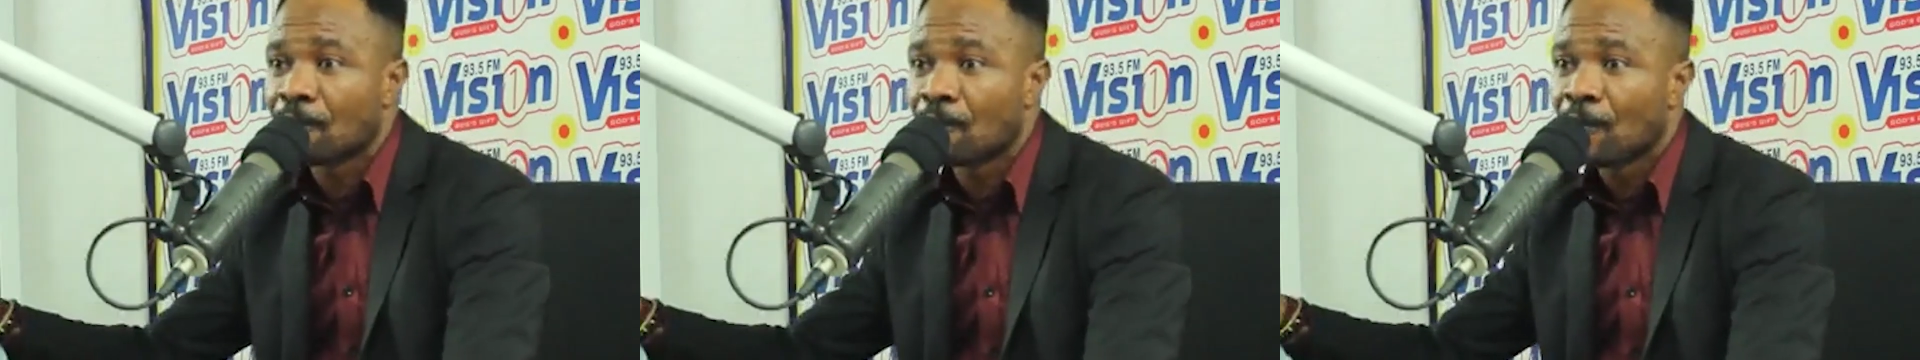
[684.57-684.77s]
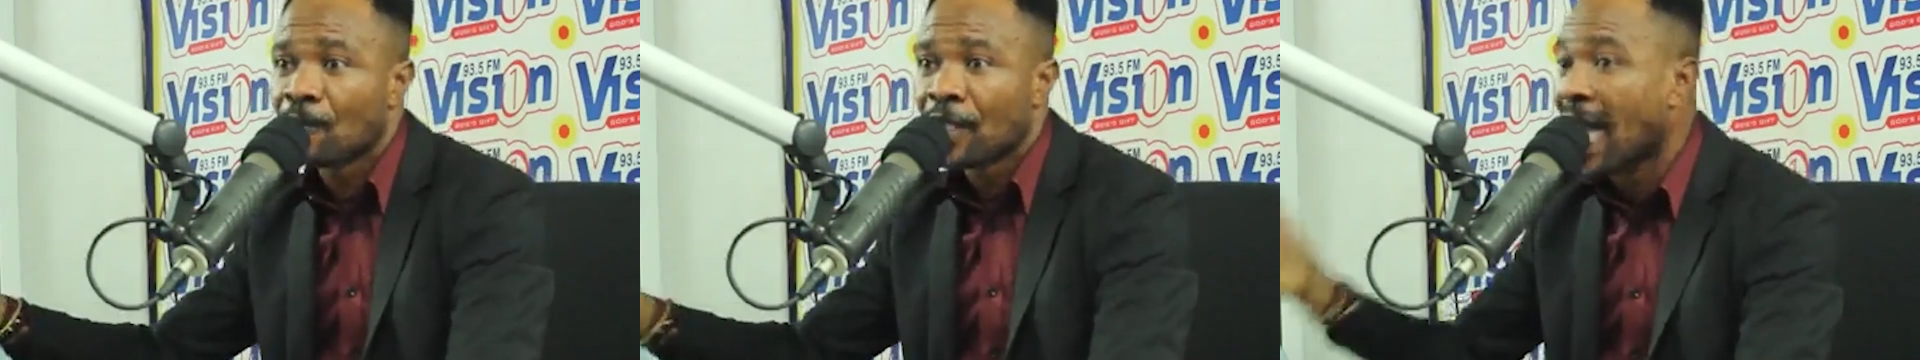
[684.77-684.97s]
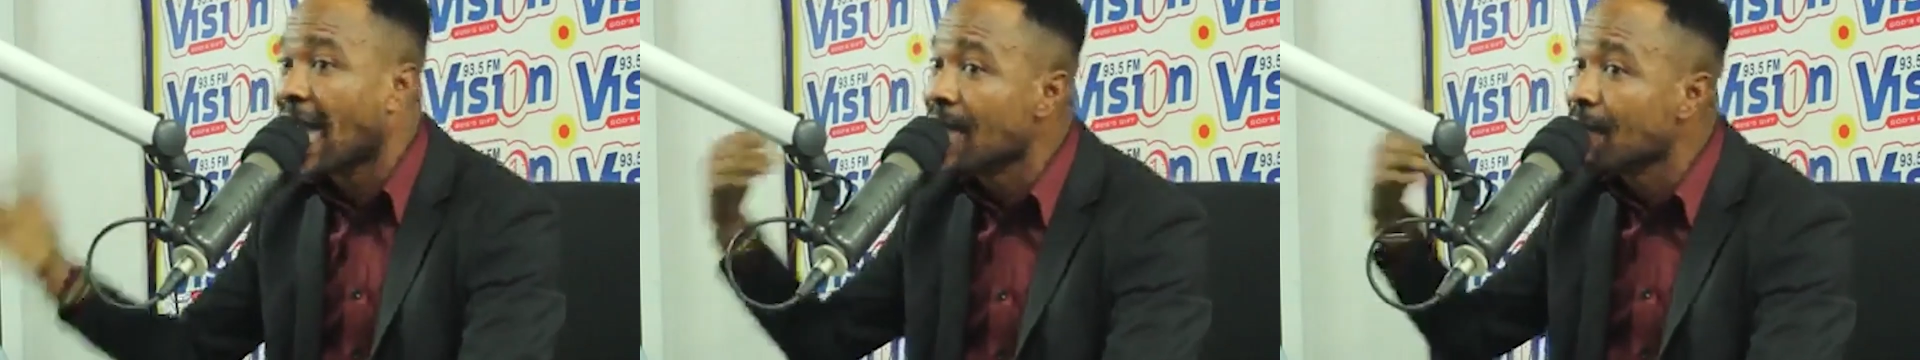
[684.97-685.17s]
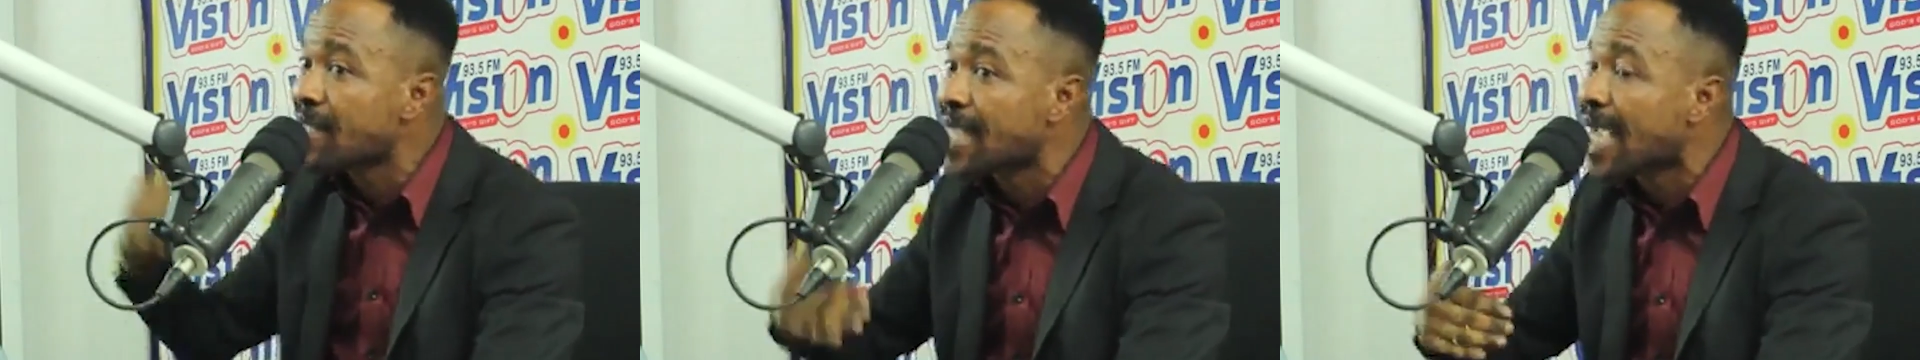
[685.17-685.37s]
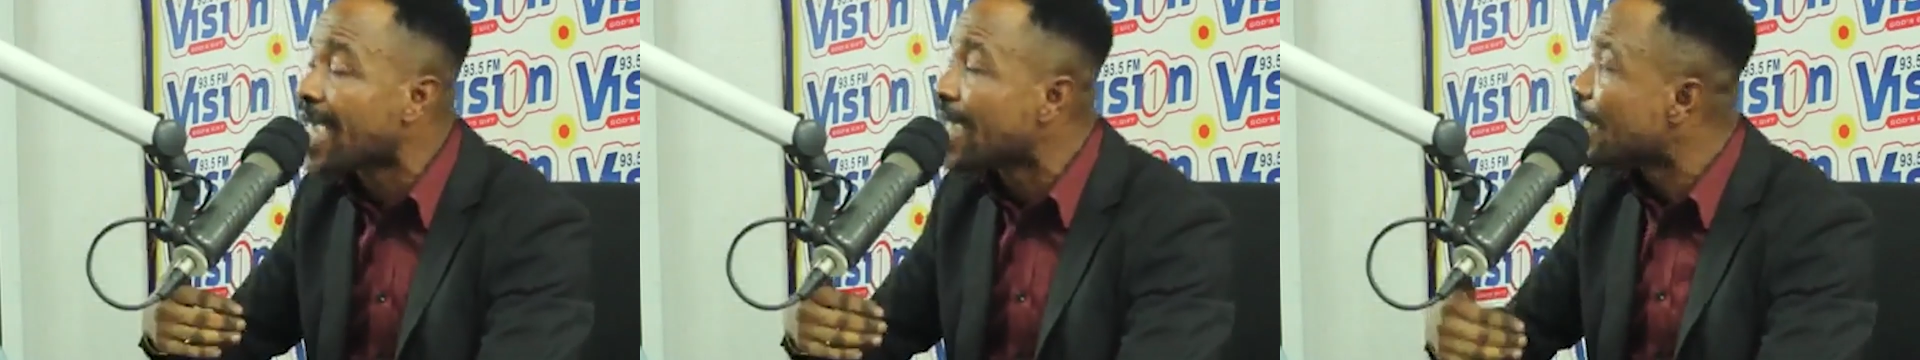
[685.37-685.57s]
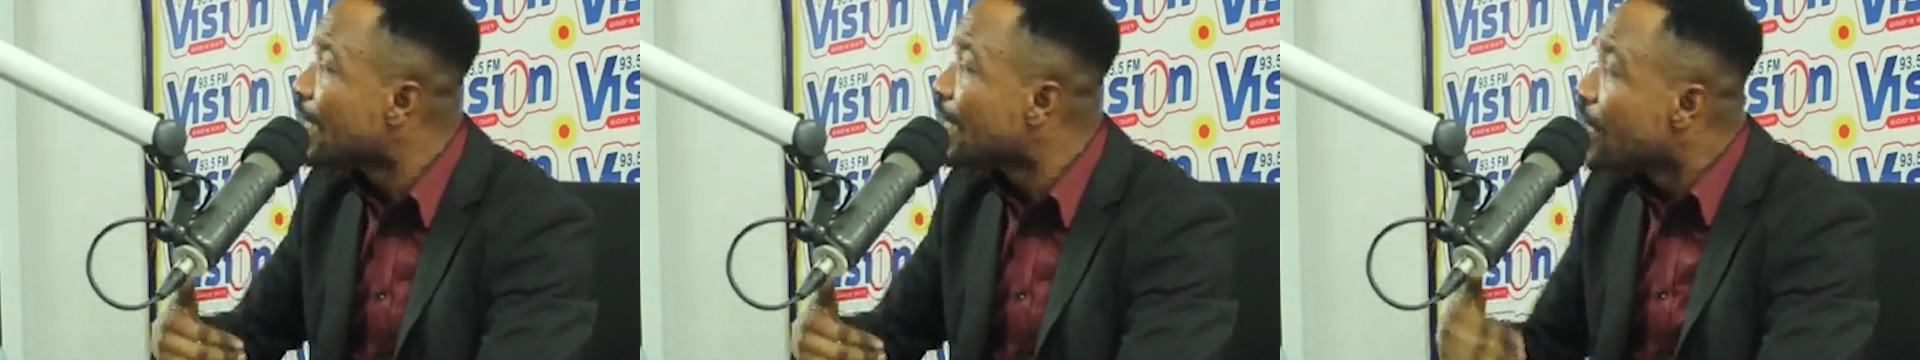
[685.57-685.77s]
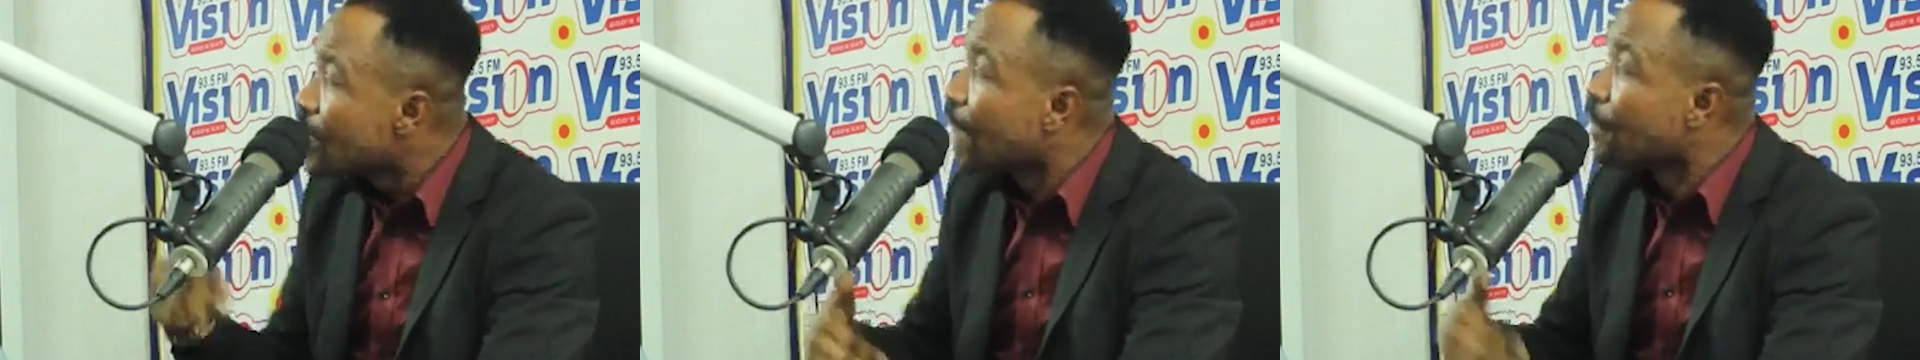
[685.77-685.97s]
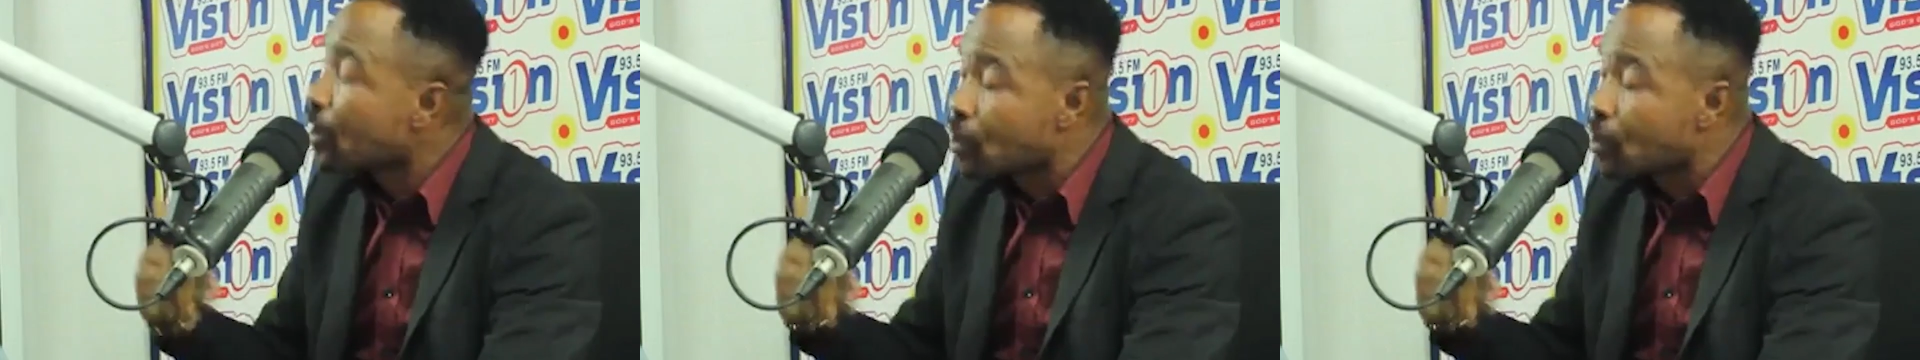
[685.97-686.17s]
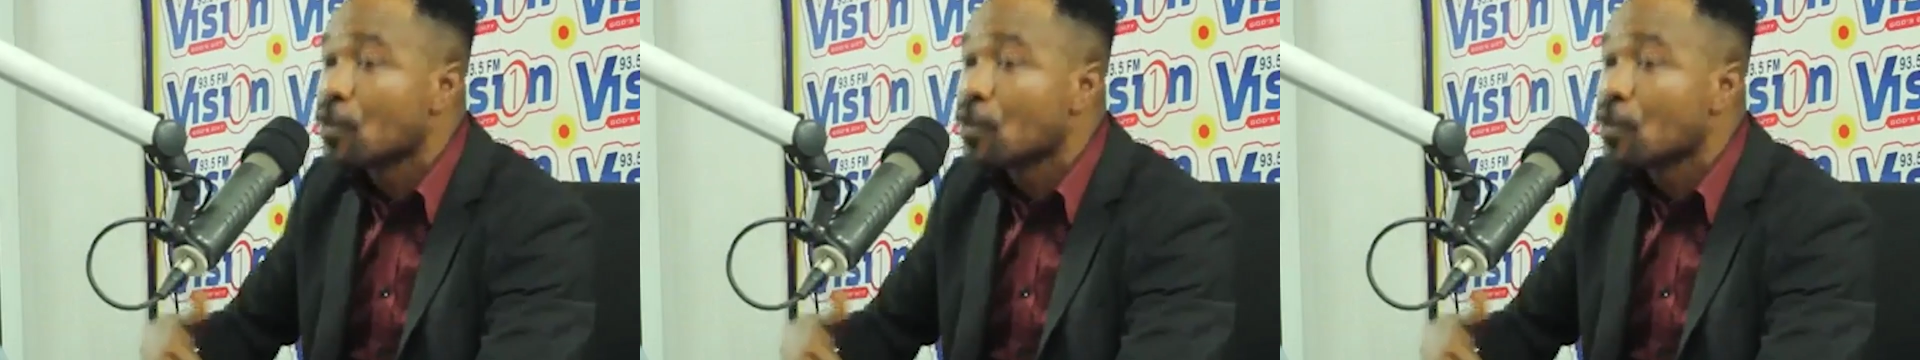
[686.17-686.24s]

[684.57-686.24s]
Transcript: Now let me say, nyame